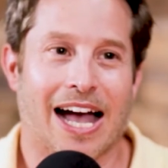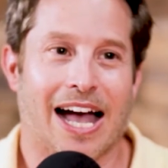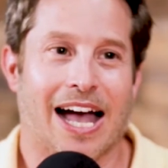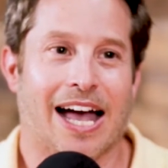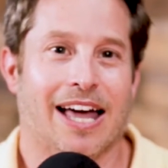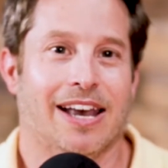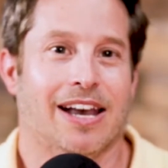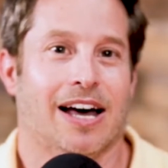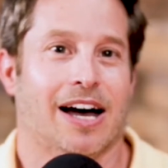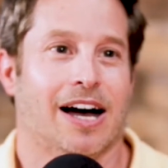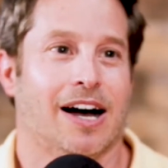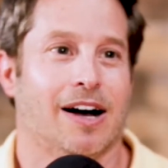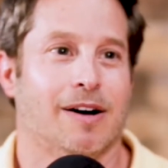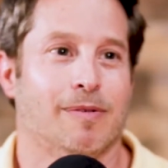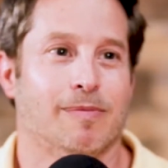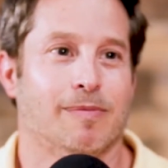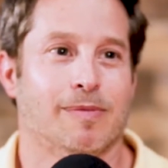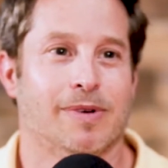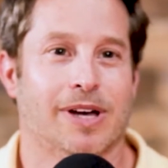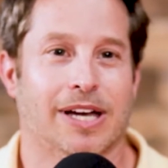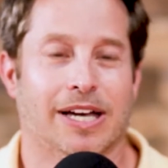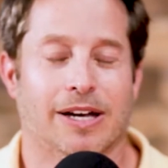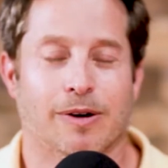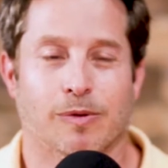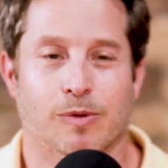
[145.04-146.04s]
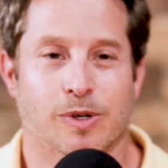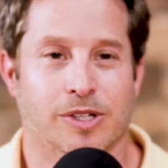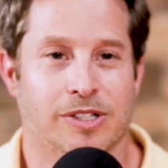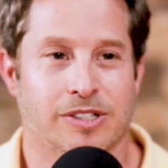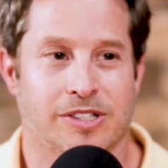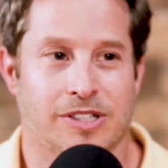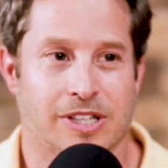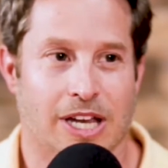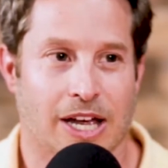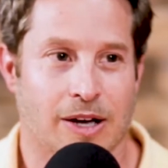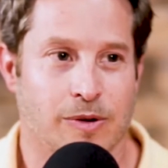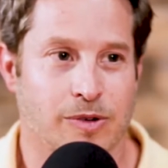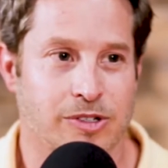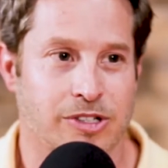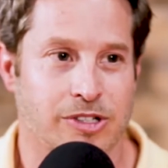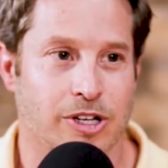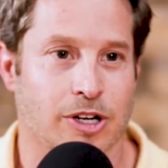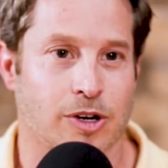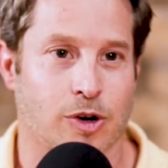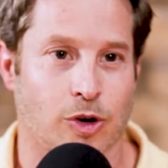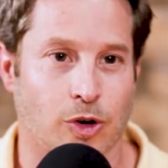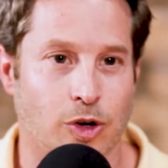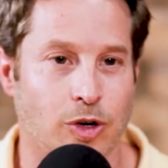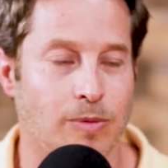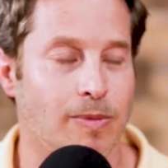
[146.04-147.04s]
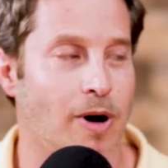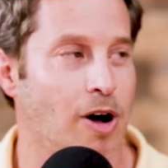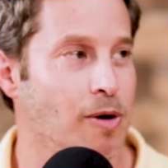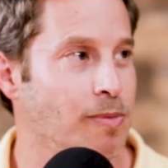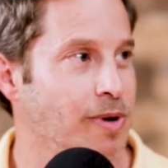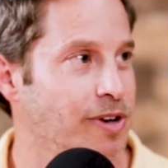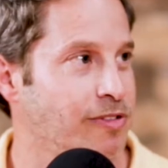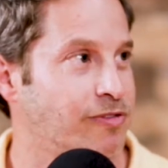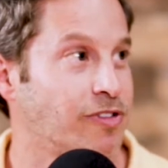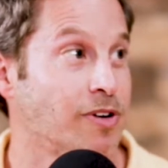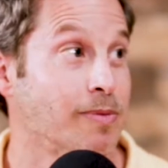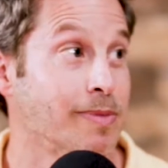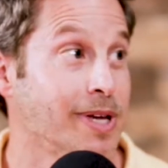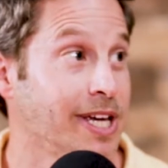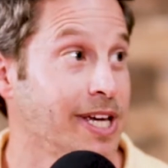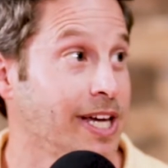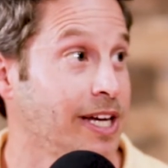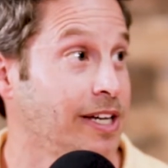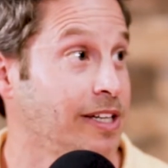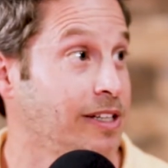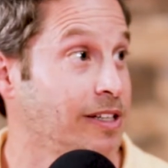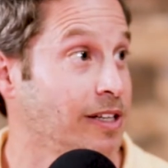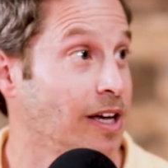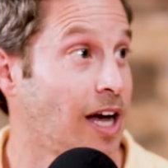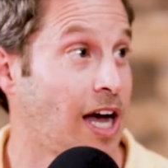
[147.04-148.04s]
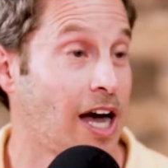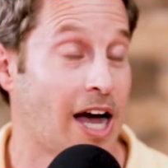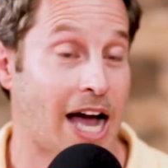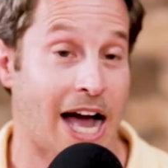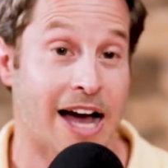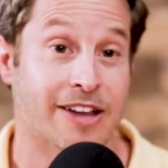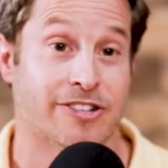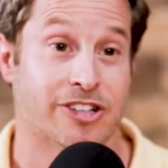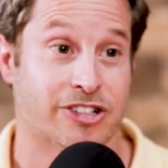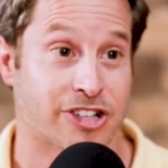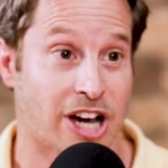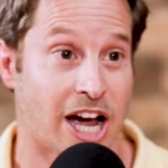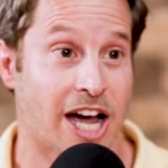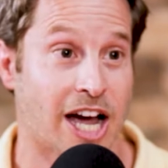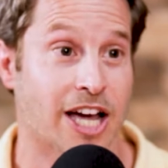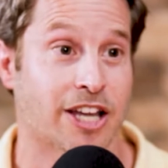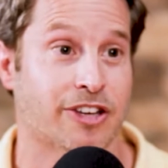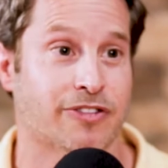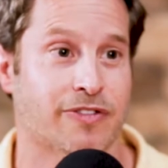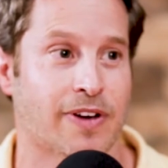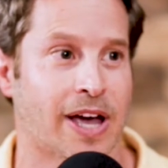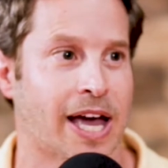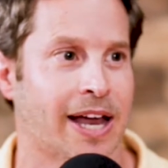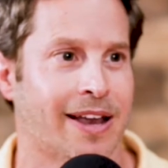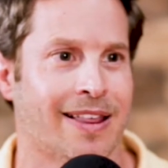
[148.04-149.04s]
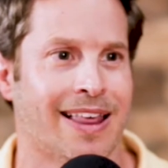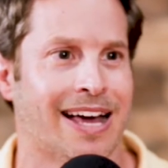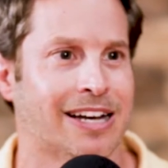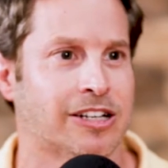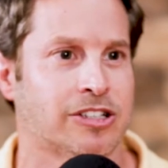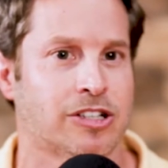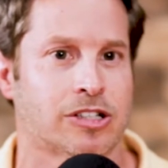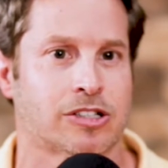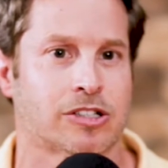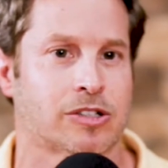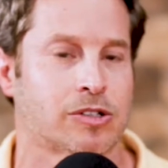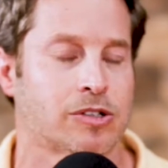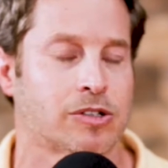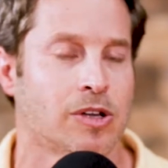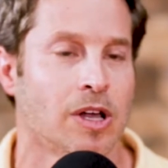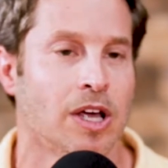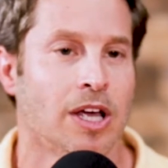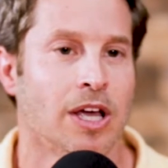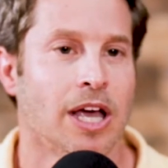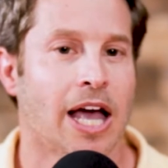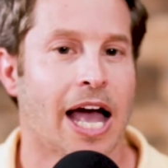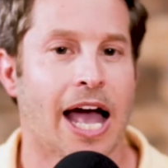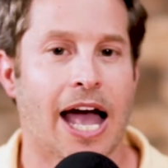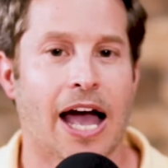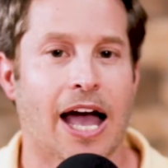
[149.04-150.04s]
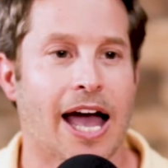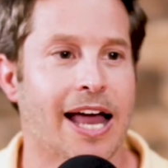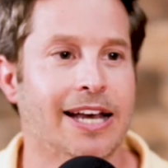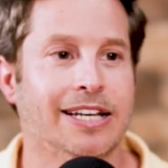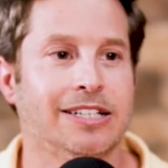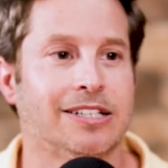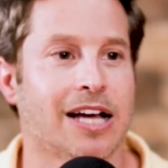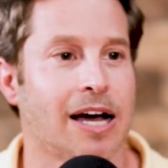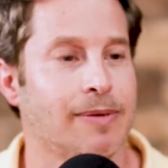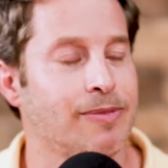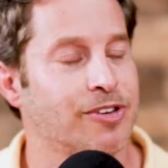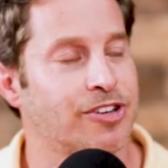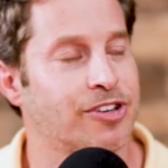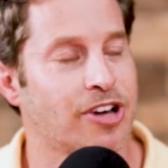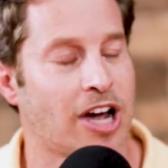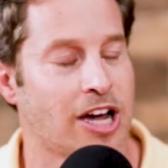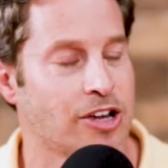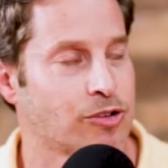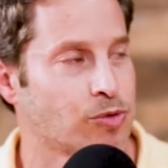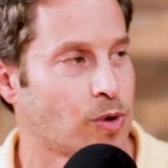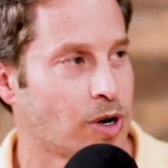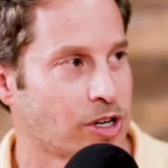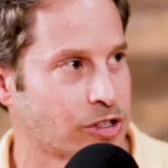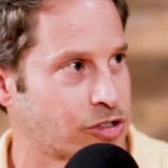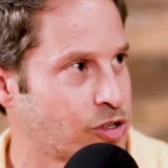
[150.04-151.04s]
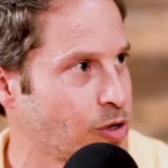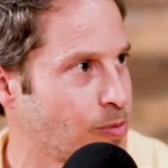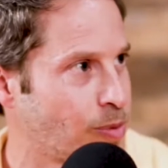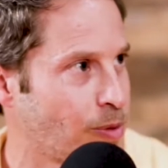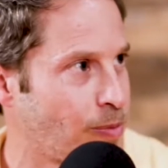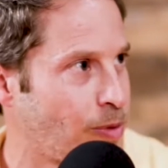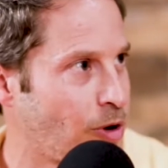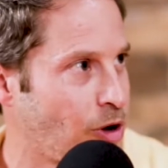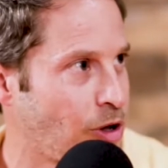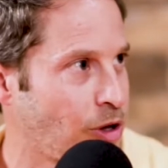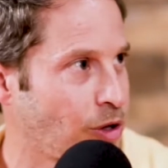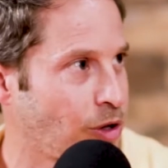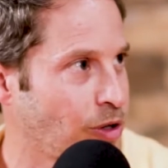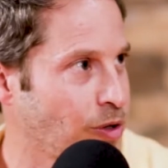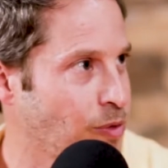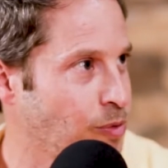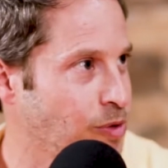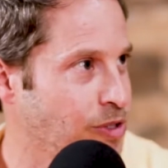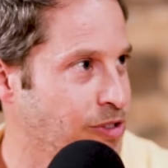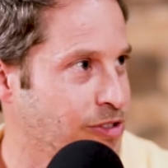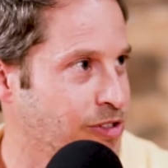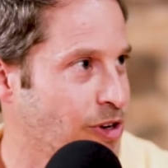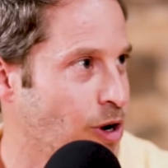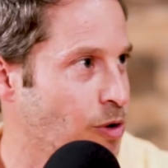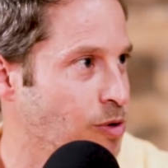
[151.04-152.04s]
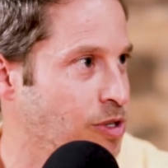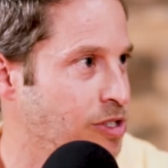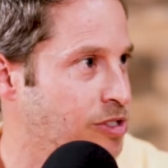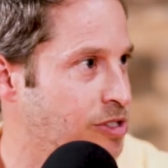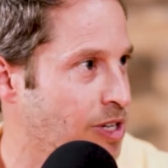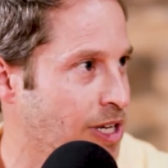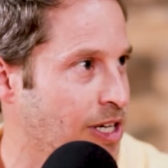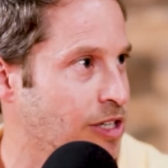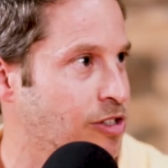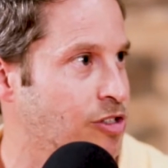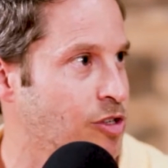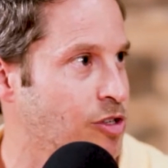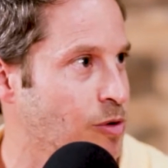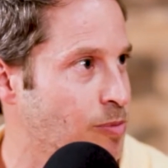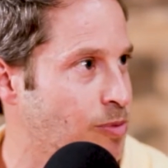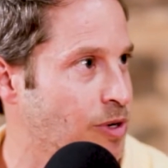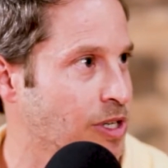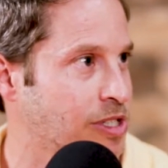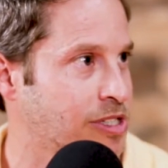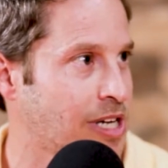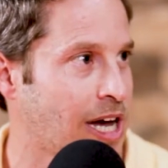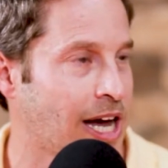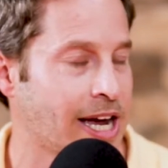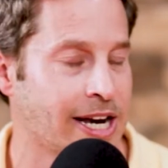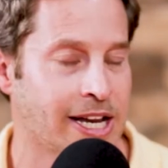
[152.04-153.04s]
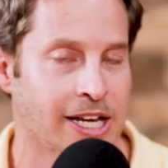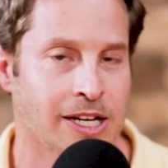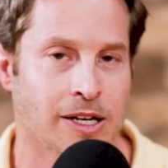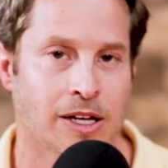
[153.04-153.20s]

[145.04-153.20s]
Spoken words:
And it was a cool moment for me as a Giants fan. And that just, anytime the Giants won a Super Bowl, it was always like super exciting.